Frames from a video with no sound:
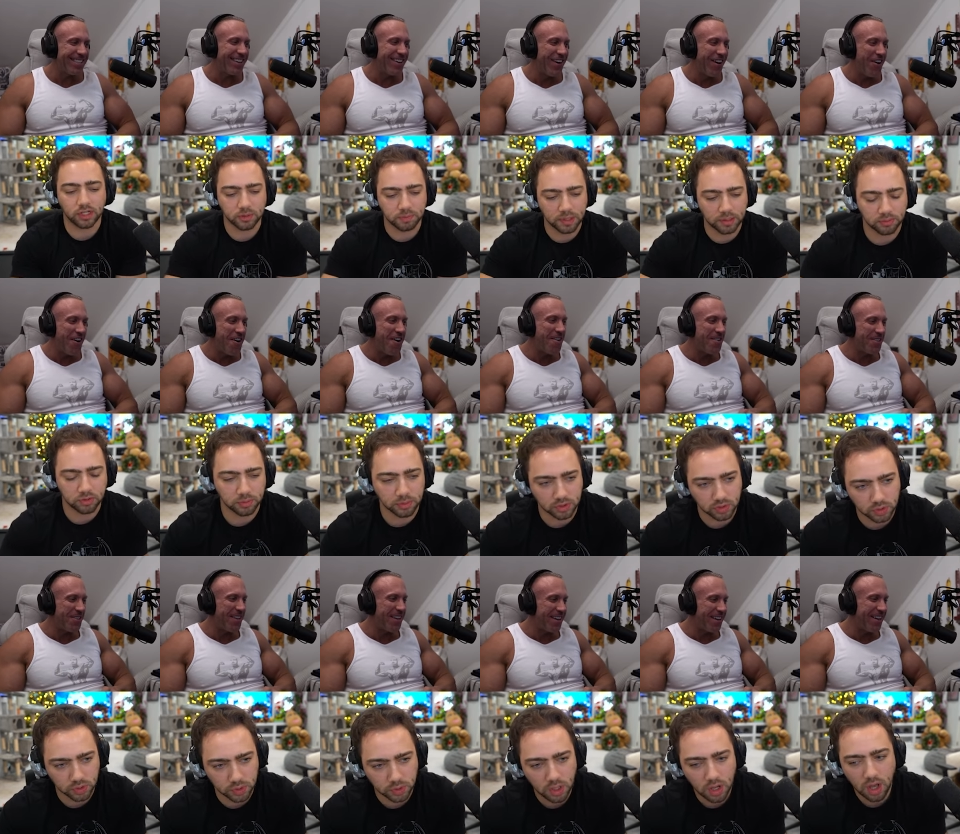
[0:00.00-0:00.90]

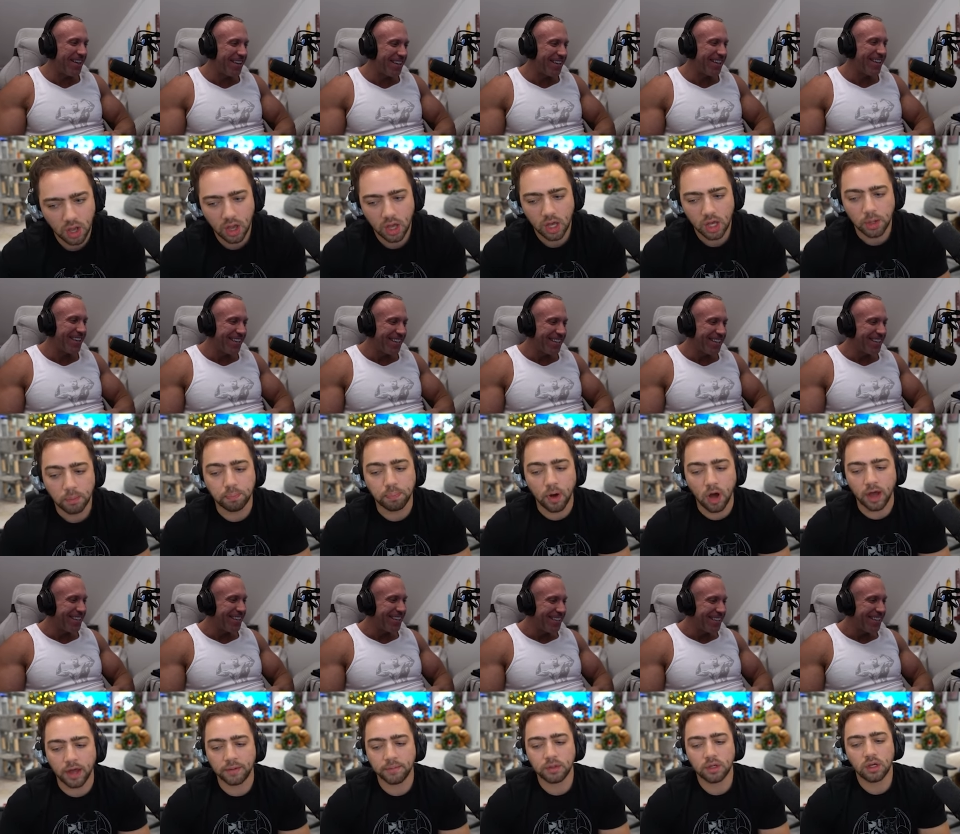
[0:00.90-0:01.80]
Speaker 1: go.
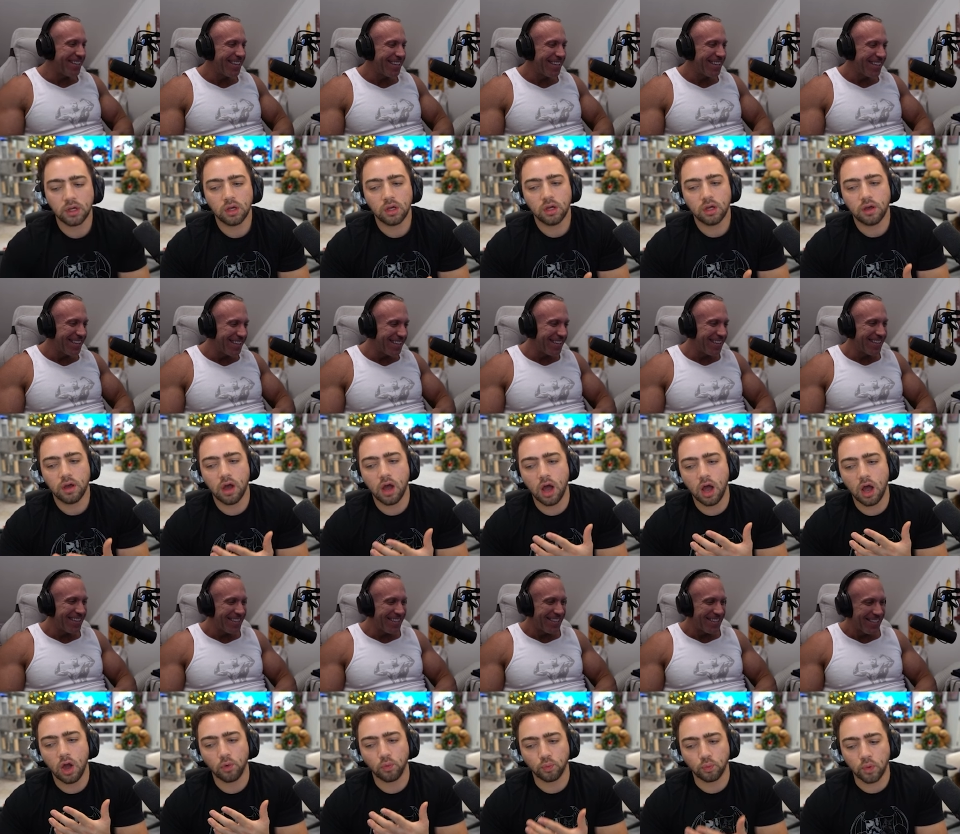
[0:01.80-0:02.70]
But
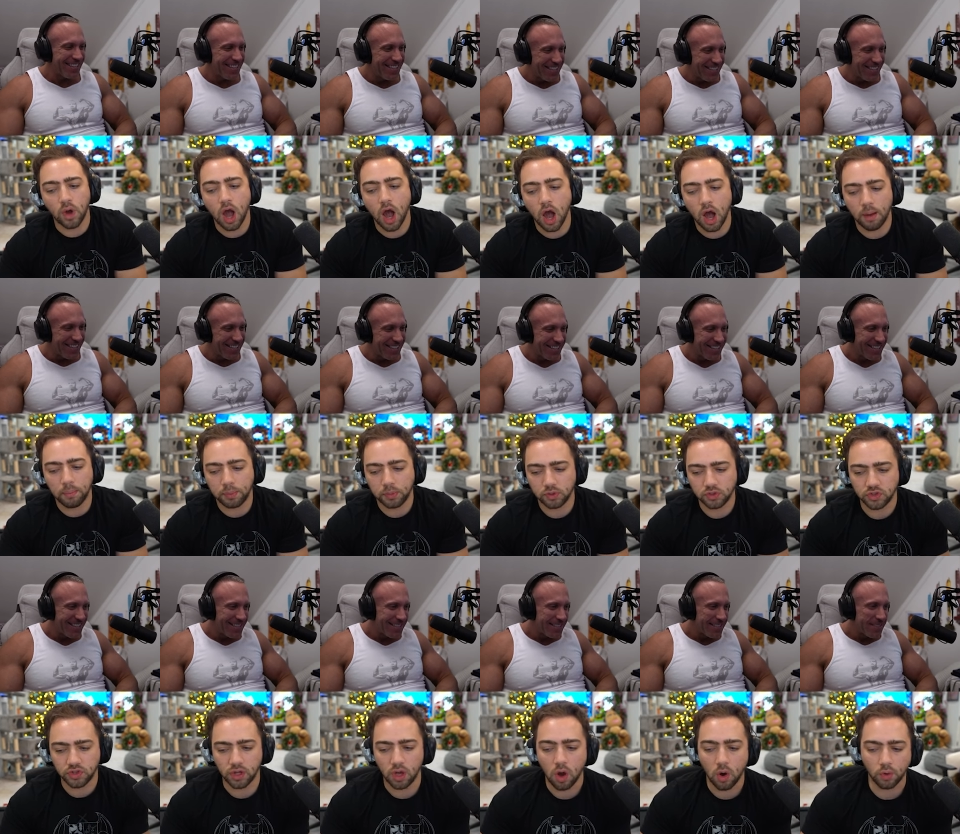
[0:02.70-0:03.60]
uh, Rob, who's
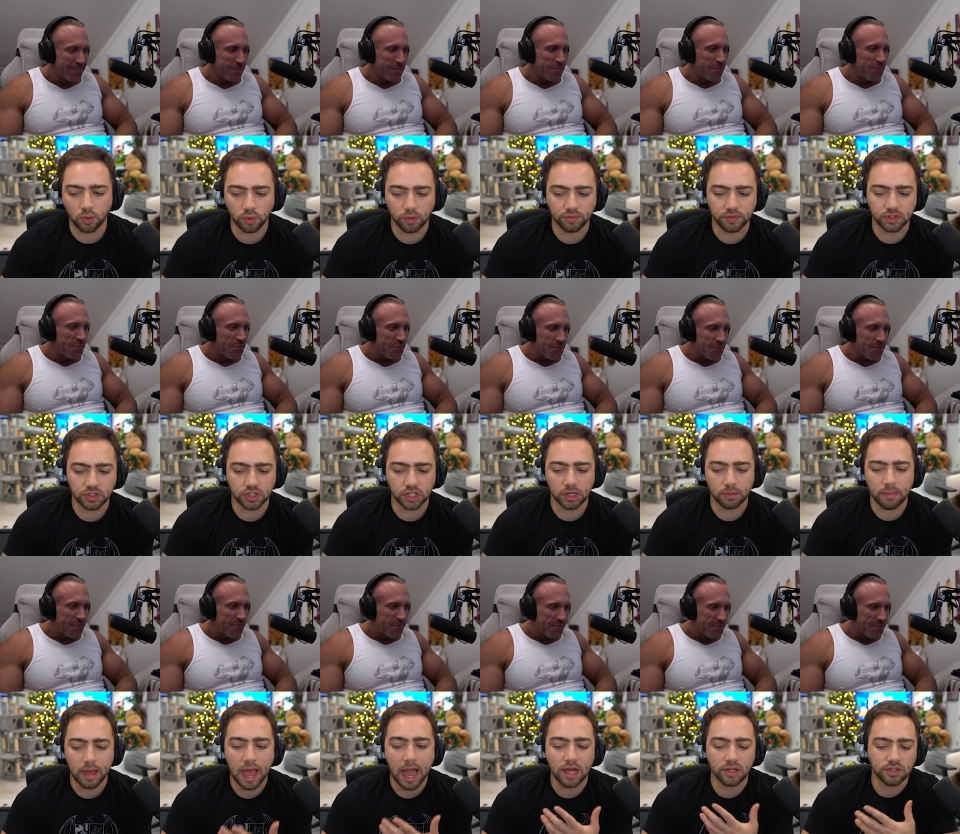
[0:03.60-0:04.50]
the owner of the gym,
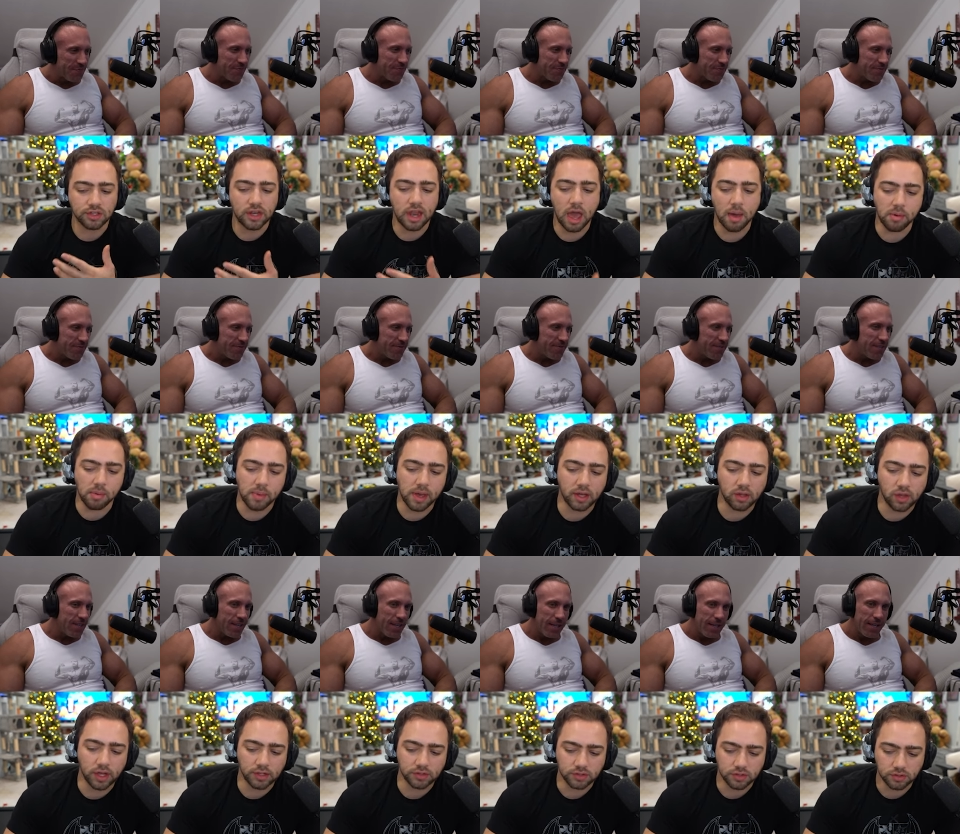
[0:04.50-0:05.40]
has an M M A
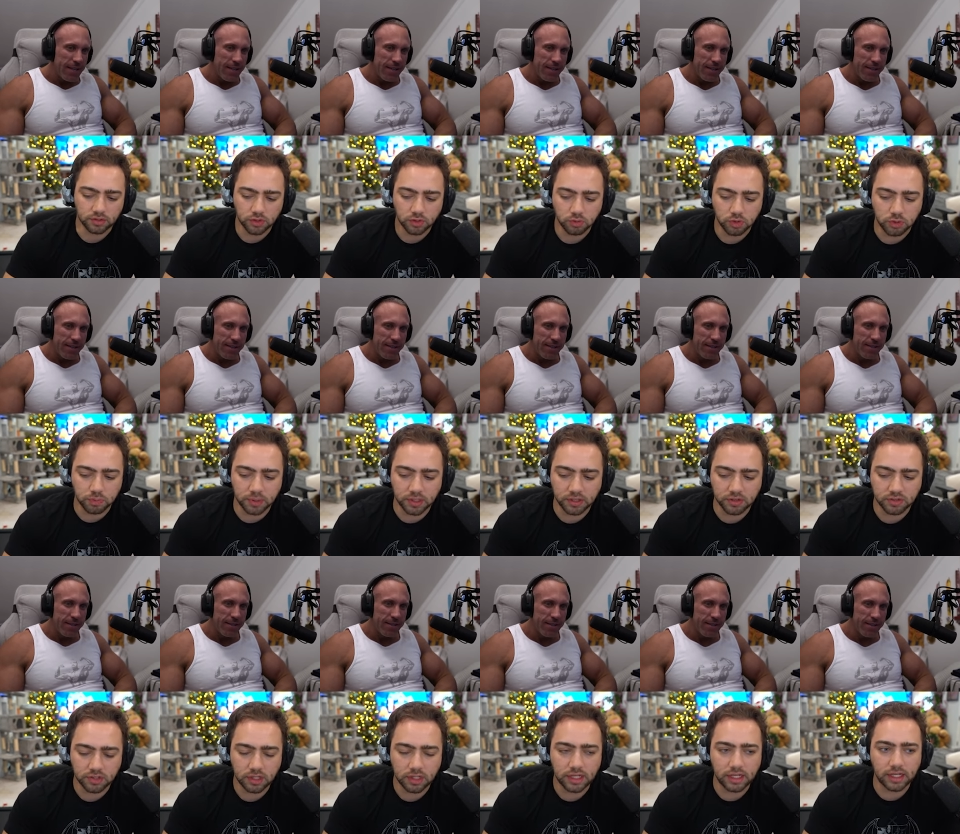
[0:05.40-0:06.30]
license, which
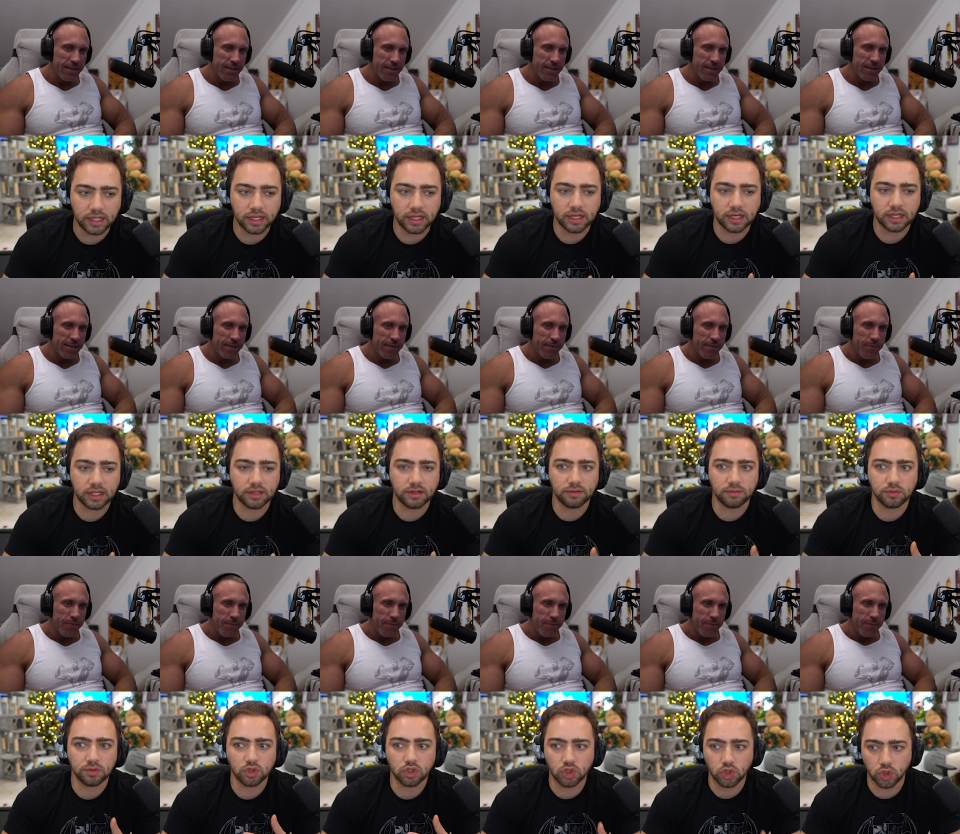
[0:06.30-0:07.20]
means he can
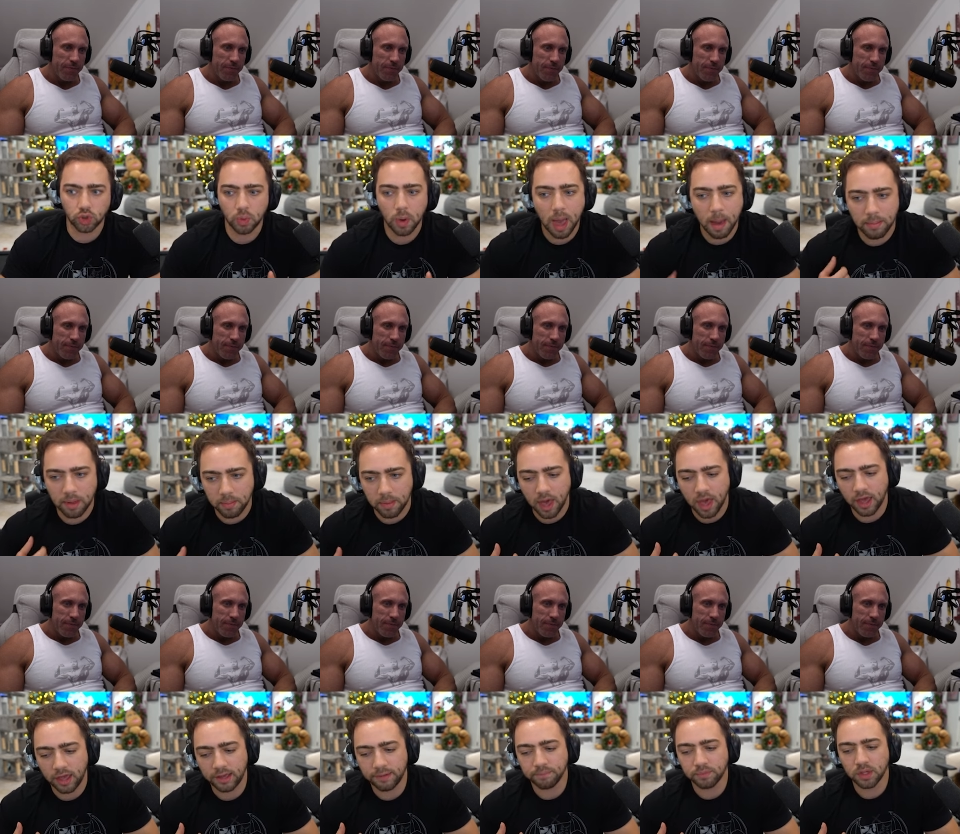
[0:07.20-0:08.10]
do M M
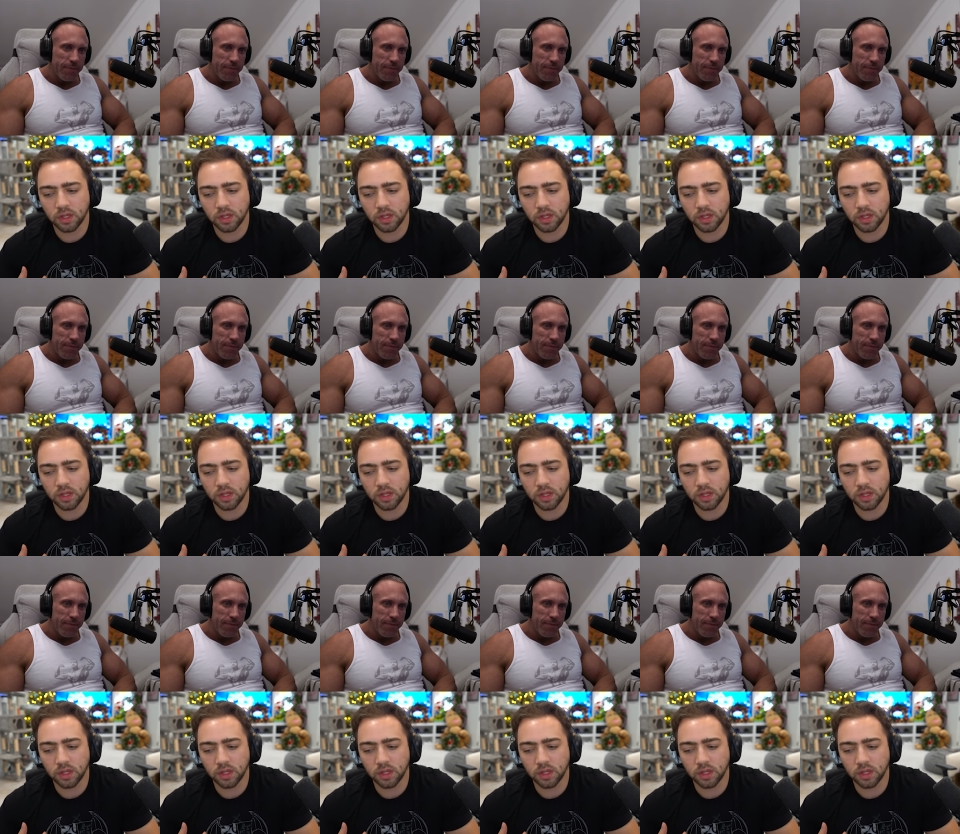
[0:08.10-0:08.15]
A.